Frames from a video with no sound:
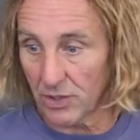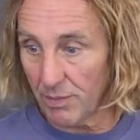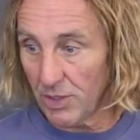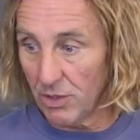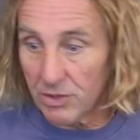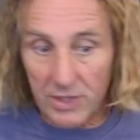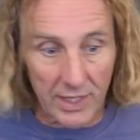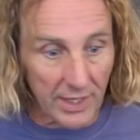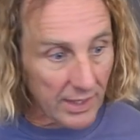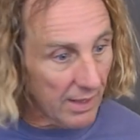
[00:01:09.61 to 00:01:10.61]
So I'm
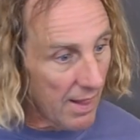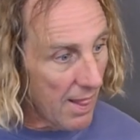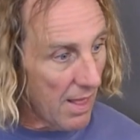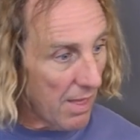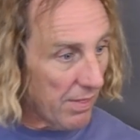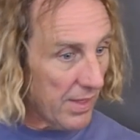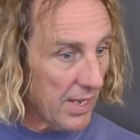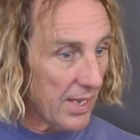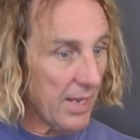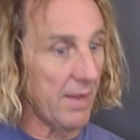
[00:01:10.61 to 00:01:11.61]
using
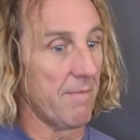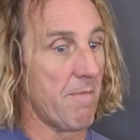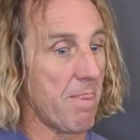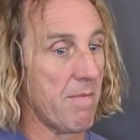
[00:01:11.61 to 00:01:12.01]
the